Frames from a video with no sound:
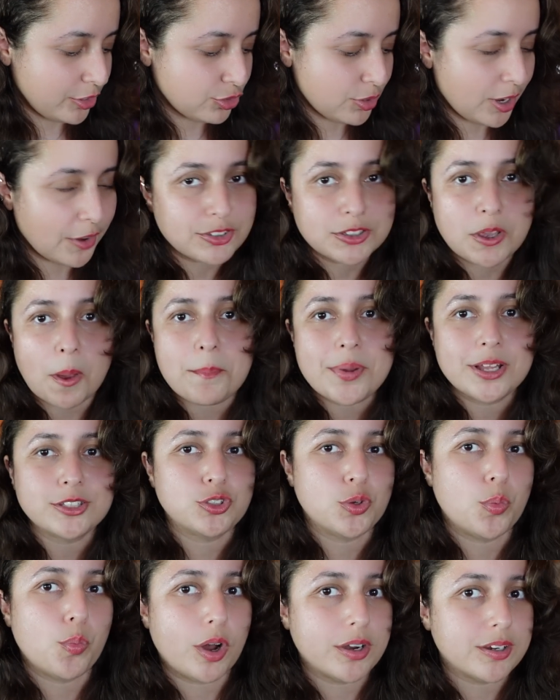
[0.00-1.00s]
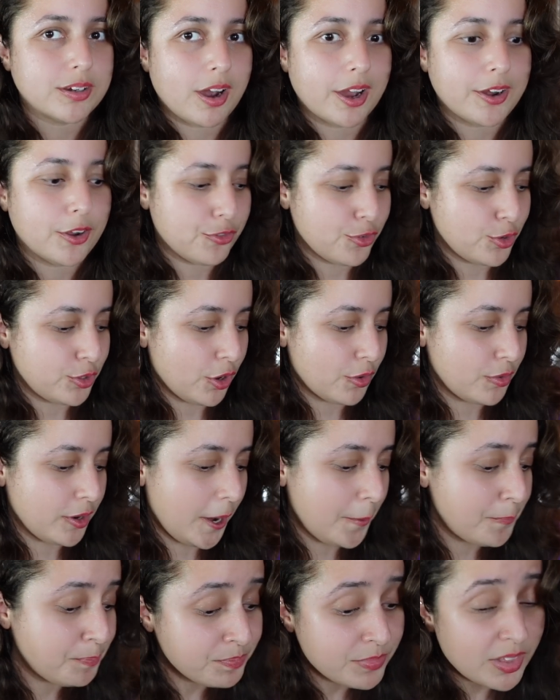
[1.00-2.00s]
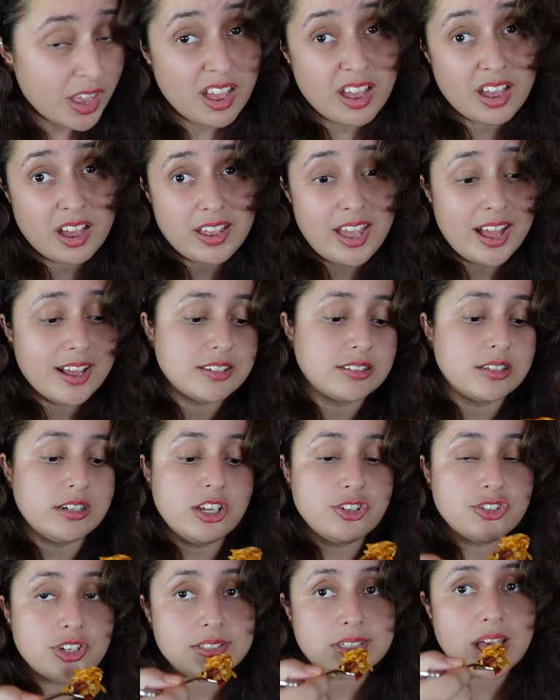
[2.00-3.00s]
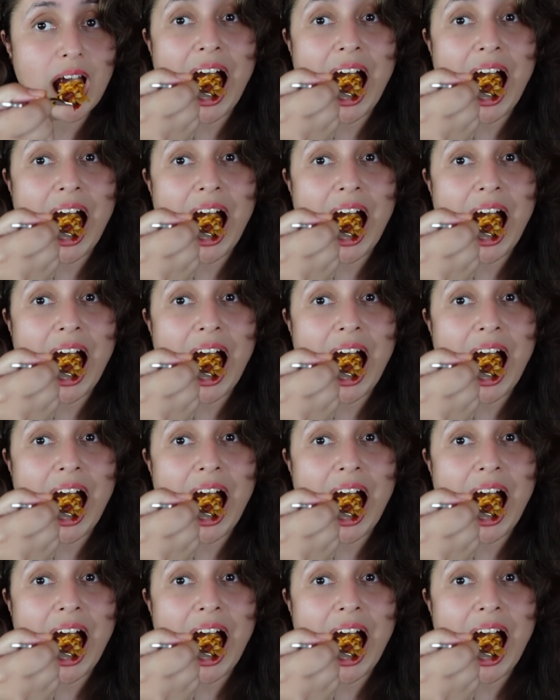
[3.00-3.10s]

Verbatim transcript: you don't have to commit to one kind of food only. Yeah, it's delicious.